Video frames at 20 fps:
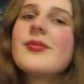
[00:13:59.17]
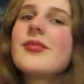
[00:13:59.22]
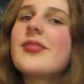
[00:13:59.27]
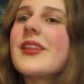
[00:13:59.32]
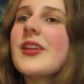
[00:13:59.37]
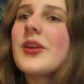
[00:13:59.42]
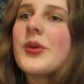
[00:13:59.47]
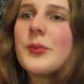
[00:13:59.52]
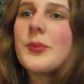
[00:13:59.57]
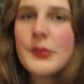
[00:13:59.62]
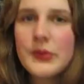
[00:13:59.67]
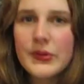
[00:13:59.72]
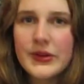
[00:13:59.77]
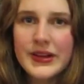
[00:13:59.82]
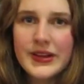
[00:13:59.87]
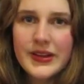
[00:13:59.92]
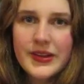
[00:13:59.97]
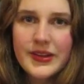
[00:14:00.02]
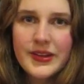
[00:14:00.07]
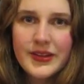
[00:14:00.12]
little
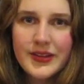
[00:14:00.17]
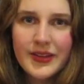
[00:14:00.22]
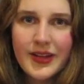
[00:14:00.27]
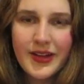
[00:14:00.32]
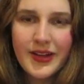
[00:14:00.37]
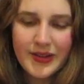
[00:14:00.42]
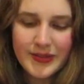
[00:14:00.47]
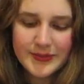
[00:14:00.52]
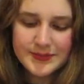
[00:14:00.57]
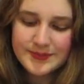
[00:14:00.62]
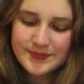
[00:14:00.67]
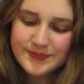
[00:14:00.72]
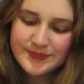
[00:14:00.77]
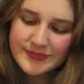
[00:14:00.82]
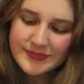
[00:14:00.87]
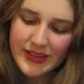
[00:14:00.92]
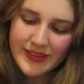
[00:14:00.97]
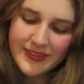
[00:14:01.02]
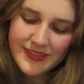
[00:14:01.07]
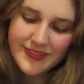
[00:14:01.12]
boy,
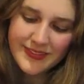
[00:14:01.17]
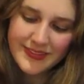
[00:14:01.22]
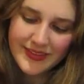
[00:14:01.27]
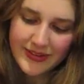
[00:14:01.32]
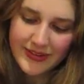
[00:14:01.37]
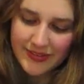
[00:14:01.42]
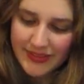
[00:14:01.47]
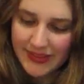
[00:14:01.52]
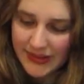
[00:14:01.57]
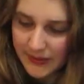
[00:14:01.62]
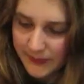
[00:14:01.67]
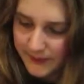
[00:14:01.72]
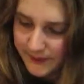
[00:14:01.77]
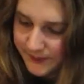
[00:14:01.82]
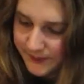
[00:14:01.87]
necessarily.